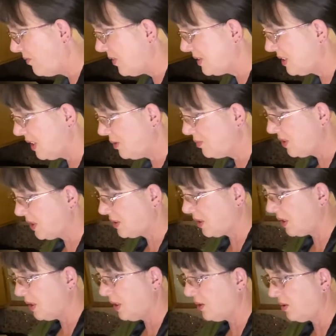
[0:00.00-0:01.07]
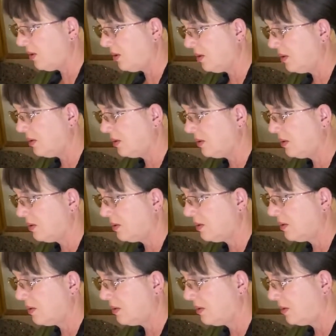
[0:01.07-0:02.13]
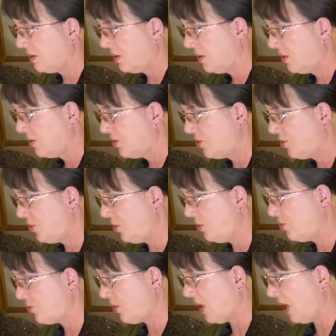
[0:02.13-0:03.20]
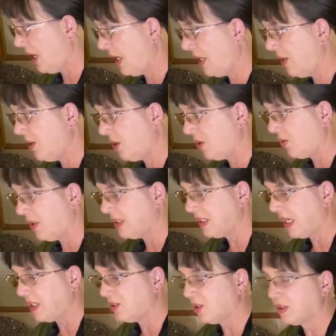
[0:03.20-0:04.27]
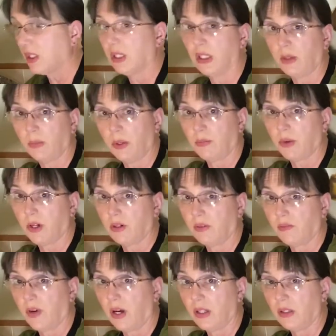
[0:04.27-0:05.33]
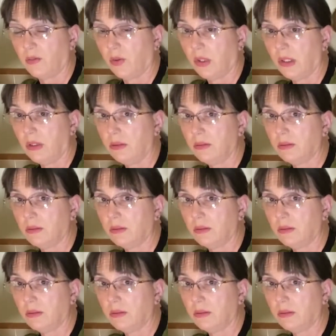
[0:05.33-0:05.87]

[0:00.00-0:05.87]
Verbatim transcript: it seems it's a little too dry, you can always add just a little bit more of olive oil.